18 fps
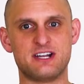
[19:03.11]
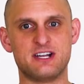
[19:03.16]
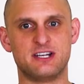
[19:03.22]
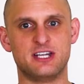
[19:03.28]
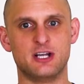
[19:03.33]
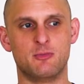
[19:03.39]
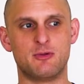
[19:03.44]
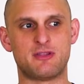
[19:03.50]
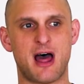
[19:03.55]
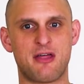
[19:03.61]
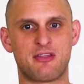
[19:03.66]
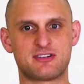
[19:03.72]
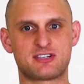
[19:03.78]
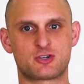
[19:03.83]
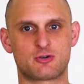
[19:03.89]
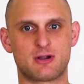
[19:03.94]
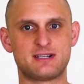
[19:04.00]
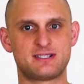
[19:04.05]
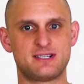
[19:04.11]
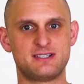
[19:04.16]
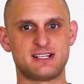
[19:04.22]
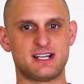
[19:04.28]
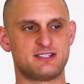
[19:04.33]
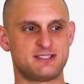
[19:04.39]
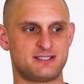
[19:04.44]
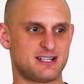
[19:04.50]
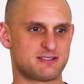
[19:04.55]
and you're dealing with other stresses,
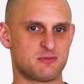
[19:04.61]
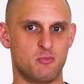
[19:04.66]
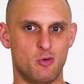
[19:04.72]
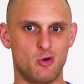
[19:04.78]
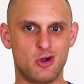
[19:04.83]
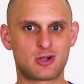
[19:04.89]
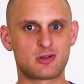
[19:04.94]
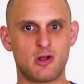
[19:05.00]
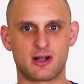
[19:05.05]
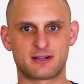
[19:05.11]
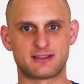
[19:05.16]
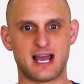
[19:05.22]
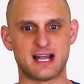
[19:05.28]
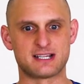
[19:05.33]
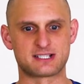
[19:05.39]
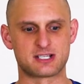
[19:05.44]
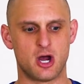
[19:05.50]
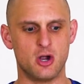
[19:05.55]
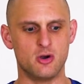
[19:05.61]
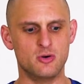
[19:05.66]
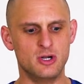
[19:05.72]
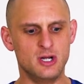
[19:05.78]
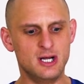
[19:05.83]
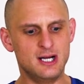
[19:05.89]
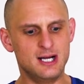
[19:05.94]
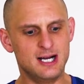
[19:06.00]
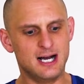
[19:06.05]
it just doesn't work like that. So
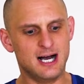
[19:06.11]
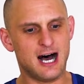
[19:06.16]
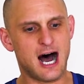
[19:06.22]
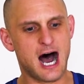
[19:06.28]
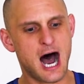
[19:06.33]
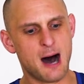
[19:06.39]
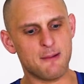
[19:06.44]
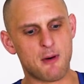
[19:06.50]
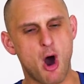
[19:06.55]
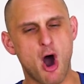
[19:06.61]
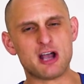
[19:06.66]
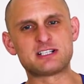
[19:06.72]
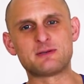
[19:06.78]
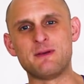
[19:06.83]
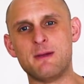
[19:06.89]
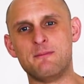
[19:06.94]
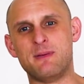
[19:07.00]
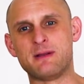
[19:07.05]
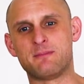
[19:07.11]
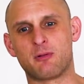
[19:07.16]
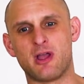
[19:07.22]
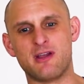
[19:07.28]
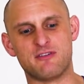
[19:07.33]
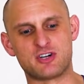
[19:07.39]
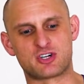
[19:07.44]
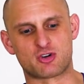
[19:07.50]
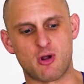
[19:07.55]
um, I used to be a big
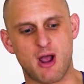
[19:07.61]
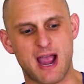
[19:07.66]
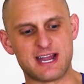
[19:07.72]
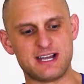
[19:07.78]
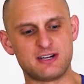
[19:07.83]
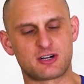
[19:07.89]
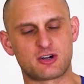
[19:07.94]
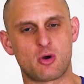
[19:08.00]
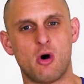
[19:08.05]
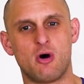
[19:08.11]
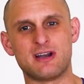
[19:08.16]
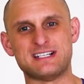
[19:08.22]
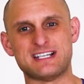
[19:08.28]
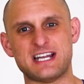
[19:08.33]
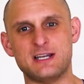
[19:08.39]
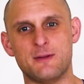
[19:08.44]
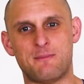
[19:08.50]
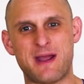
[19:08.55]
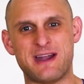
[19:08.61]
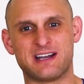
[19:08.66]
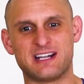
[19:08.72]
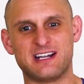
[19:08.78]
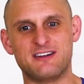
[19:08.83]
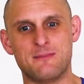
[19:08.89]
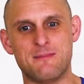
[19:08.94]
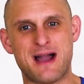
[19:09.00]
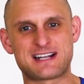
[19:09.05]
believer in training qualities
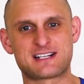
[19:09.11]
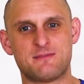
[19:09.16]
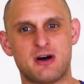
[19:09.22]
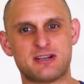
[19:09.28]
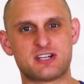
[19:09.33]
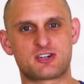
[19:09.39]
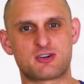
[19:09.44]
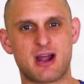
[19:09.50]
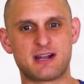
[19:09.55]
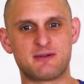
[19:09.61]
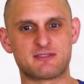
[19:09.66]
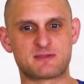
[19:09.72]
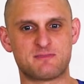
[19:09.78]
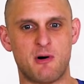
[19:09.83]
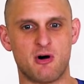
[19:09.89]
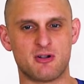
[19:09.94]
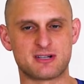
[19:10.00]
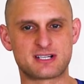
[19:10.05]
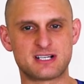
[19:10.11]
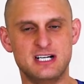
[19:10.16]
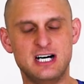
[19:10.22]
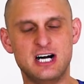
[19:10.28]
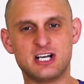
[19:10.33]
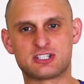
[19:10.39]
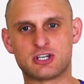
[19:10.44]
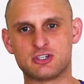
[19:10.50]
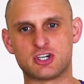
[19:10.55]
independently to maximize a training response.
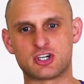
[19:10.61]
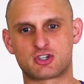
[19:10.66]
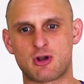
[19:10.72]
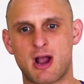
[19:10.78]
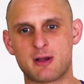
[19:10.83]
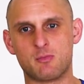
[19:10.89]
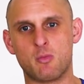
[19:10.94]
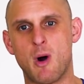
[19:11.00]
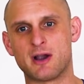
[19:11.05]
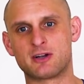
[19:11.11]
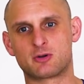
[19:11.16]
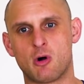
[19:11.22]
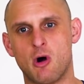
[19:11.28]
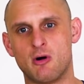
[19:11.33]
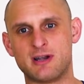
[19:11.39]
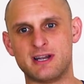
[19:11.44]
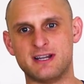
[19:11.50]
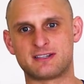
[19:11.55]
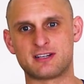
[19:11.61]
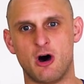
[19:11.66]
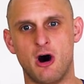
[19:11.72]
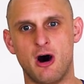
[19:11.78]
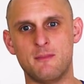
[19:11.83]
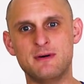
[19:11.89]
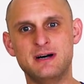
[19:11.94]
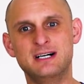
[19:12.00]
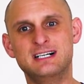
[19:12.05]
So just train one quality at a
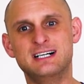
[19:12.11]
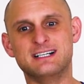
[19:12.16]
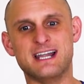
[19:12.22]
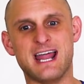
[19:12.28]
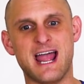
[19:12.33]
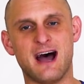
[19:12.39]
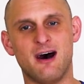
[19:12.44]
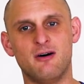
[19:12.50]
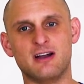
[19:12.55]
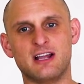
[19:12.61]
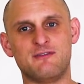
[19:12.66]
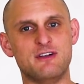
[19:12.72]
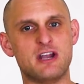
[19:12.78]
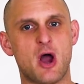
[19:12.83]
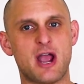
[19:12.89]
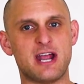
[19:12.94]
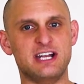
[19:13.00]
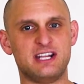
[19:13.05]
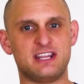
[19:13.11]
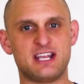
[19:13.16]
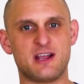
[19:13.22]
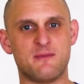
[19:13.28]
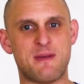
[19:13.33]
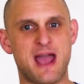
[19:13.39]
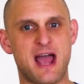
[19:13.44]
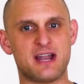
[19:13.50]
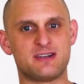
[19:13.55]
time. Now, if you know
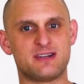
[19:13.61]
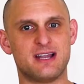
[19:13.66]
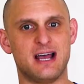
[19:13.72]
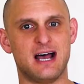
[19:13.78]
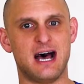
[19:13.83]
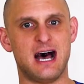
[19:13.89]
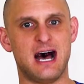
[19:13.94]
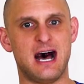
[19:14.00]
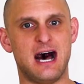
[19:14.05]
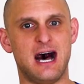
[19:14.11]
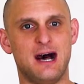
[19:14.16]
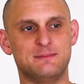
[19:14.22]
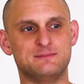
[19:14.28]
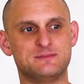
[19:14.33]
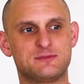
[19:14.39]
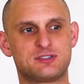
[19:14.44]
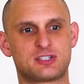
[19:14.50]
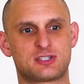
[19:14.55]
anything about uh,